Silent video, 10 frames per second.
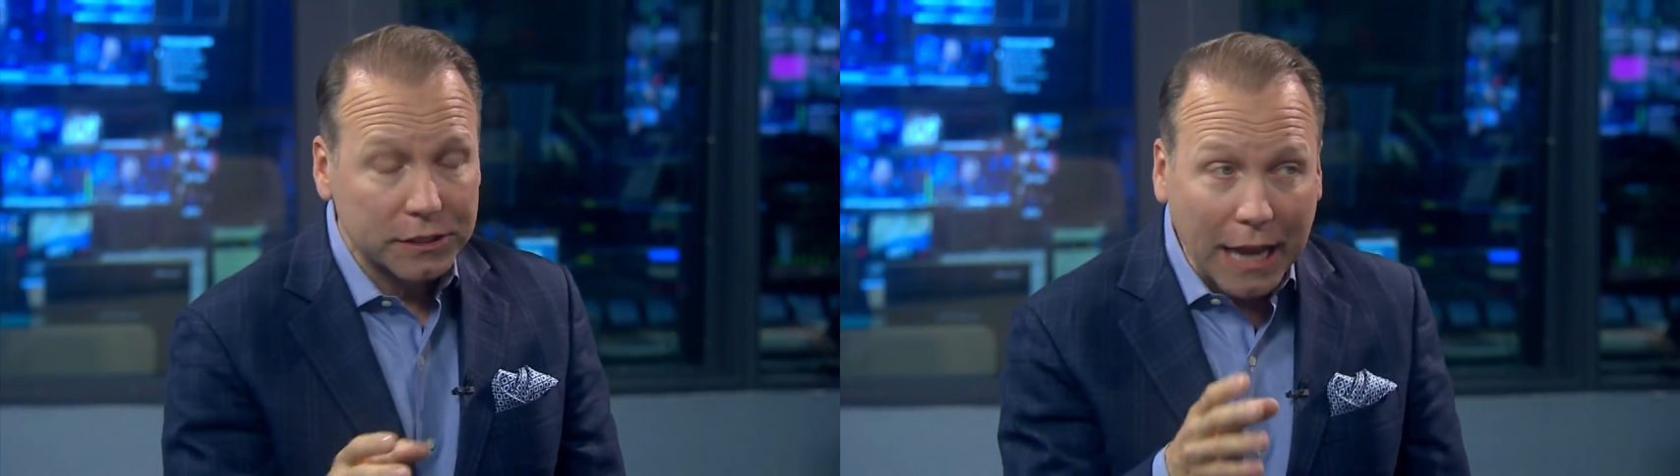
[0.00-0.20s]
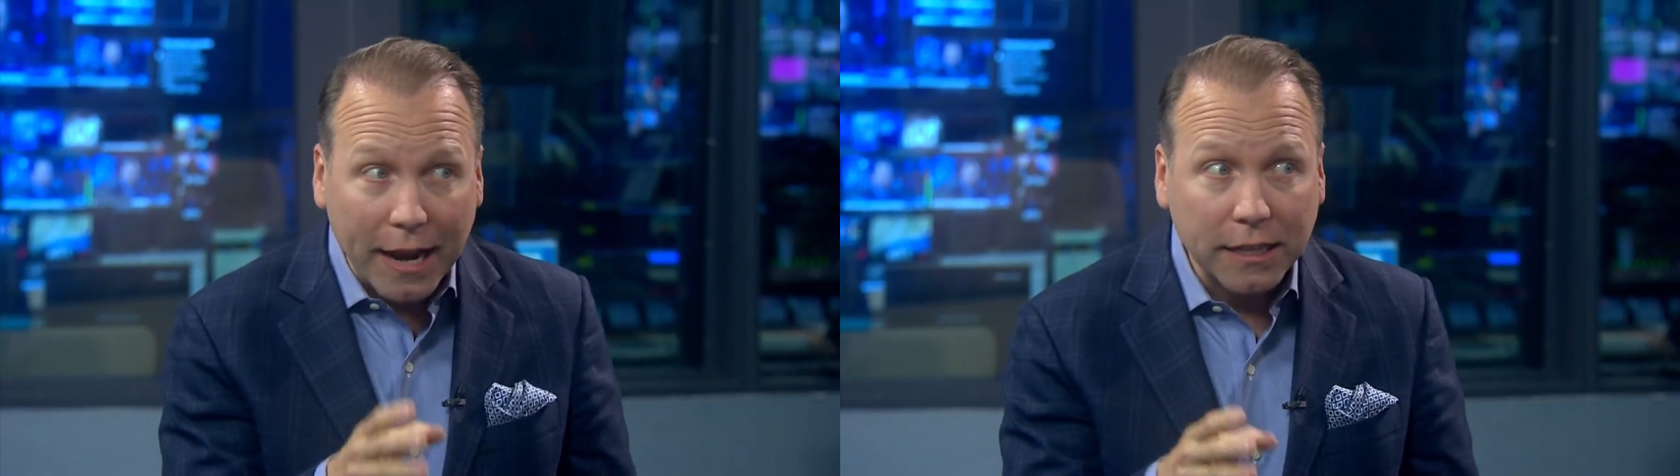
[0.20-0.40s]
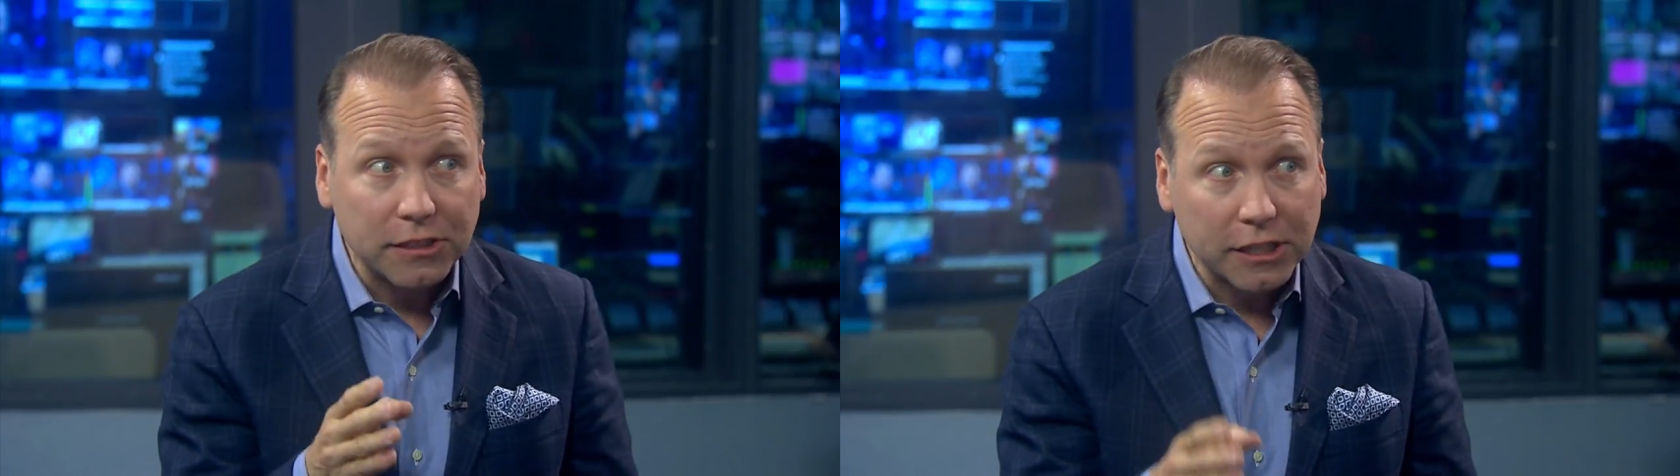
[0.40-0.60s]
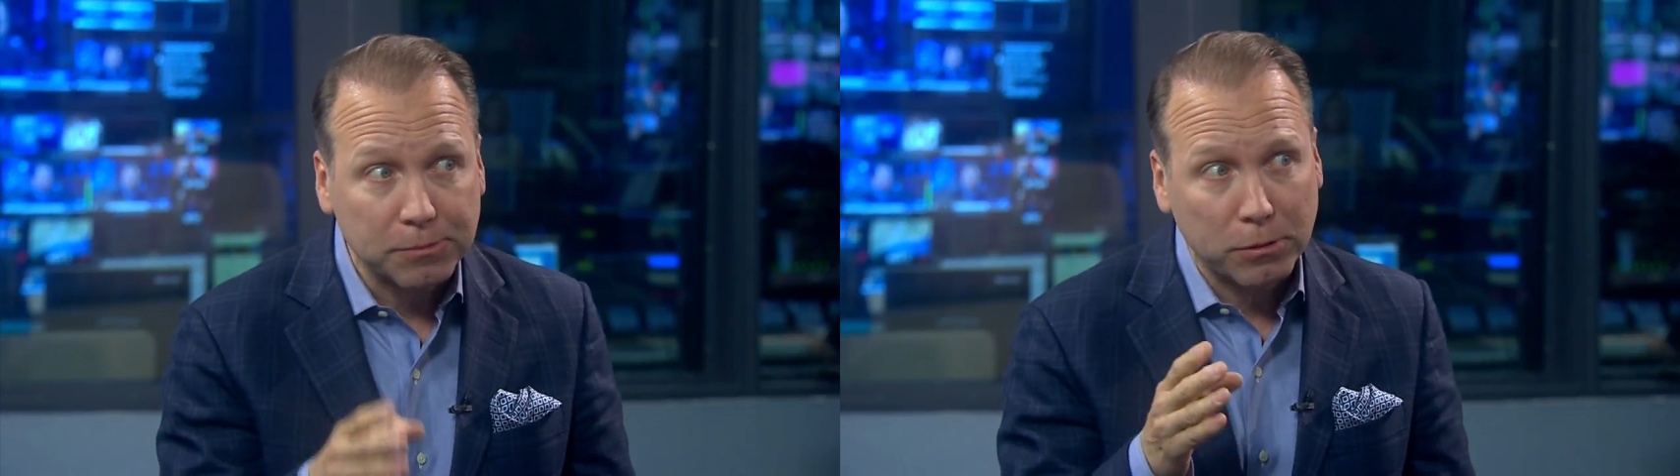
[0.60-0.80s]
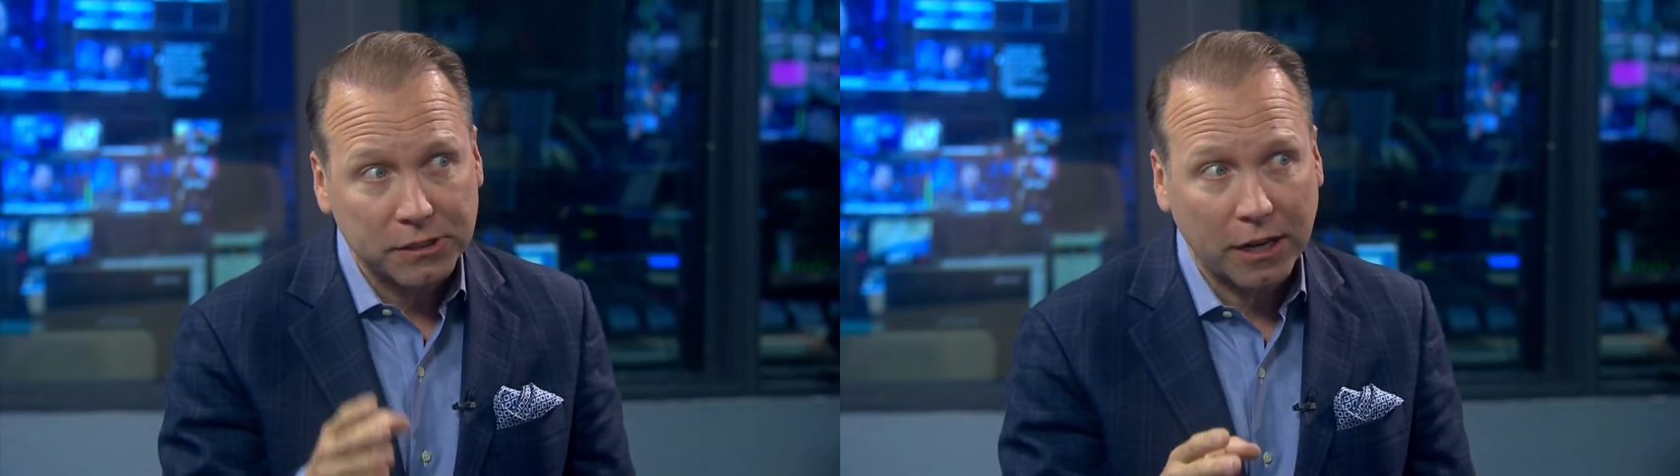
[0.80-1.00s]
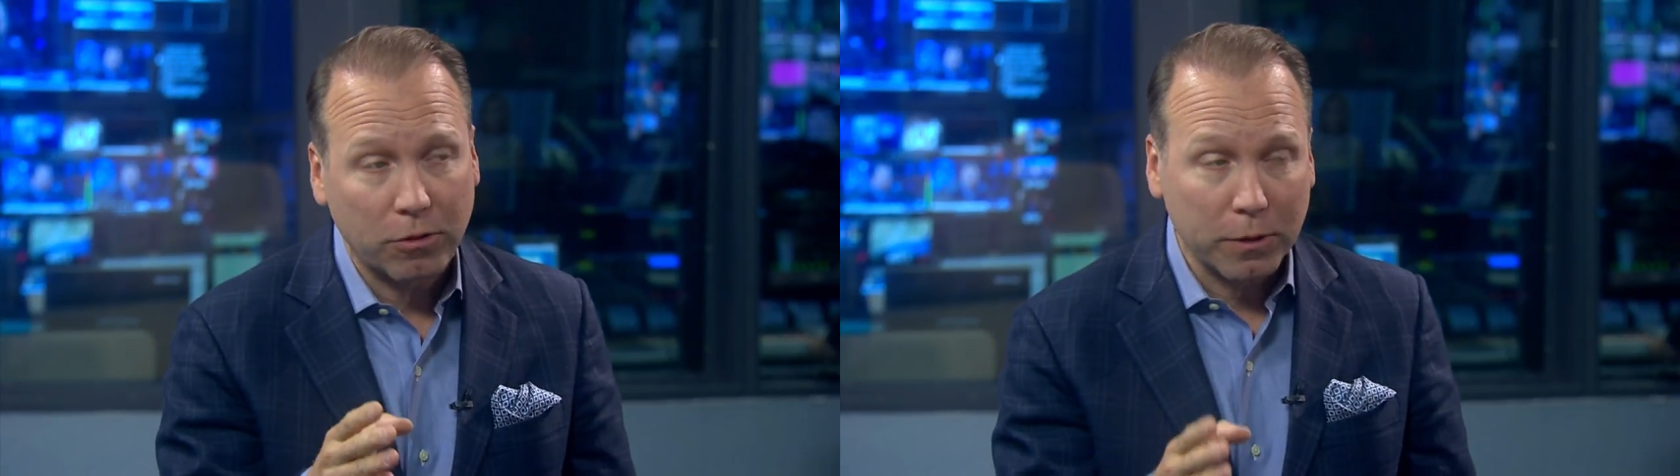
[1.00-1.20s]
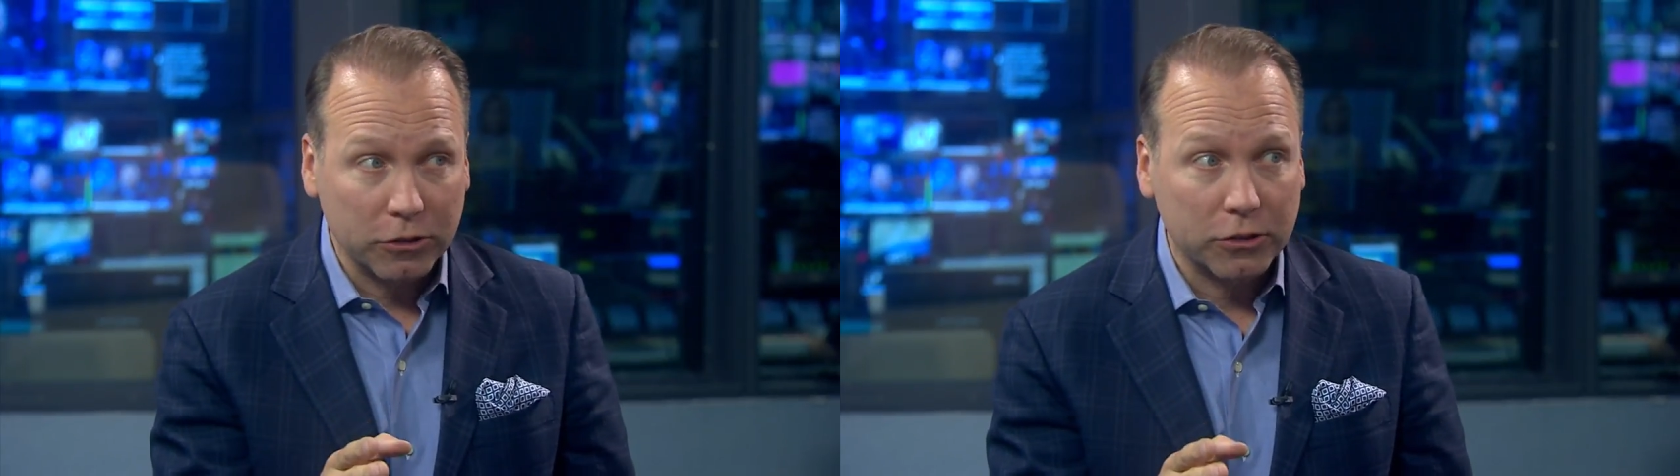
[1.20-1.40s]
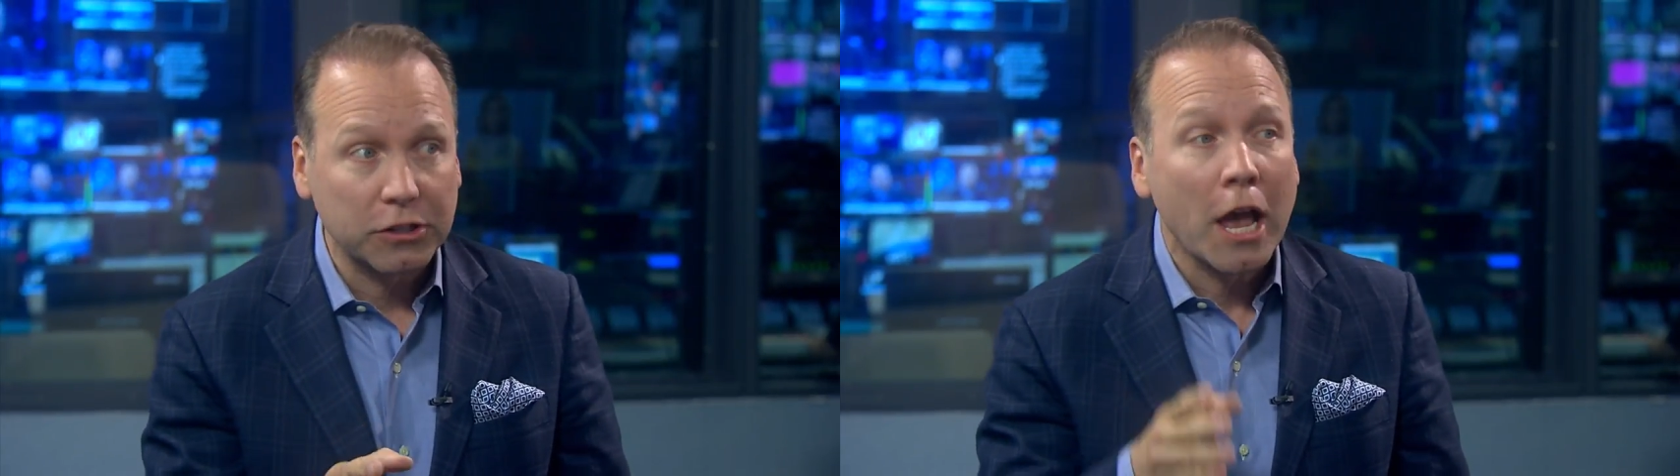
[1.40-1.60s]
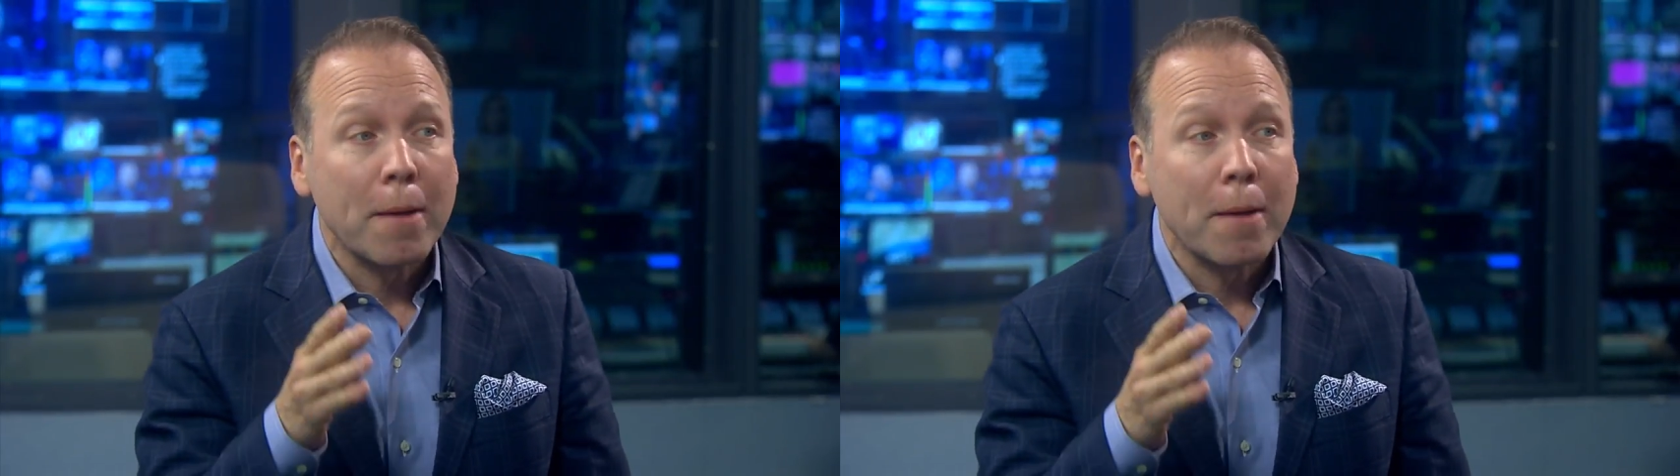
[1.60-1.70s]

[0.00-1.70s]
96% of realtors